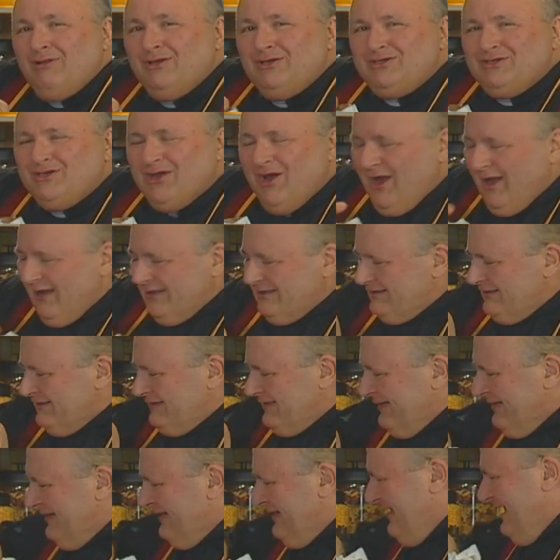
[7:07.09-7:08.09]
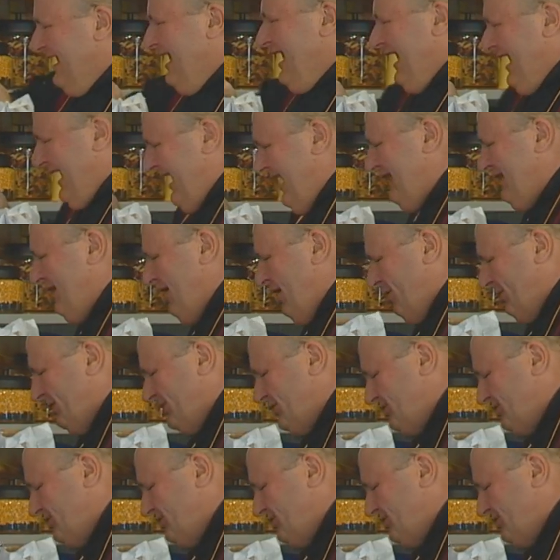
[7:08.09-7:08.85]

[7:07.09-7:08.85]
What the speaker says: sauce. I know, it's